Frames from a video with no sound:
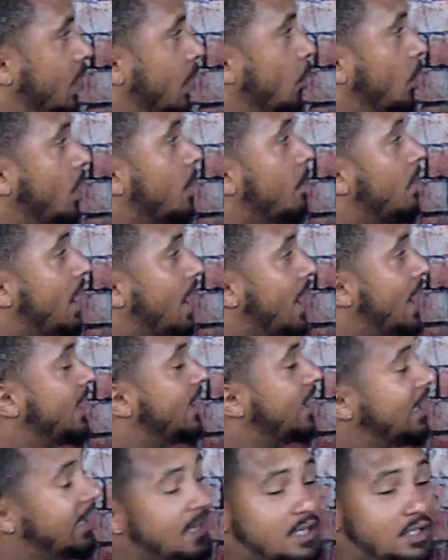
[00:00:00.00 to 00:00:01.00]
We're
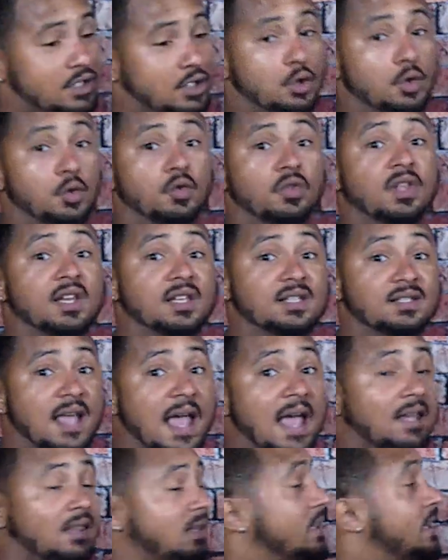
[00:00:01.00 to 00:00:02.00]
buying into the
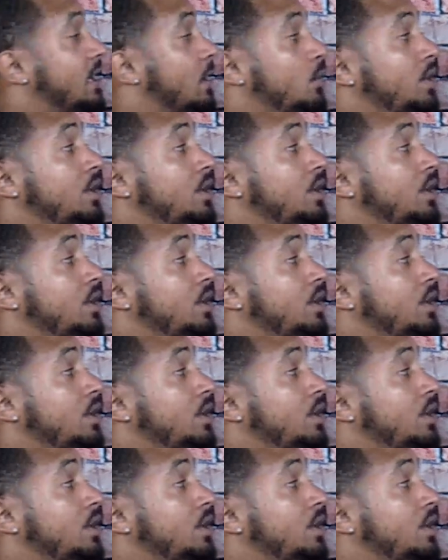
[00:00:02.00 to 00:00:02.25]
exact thing that we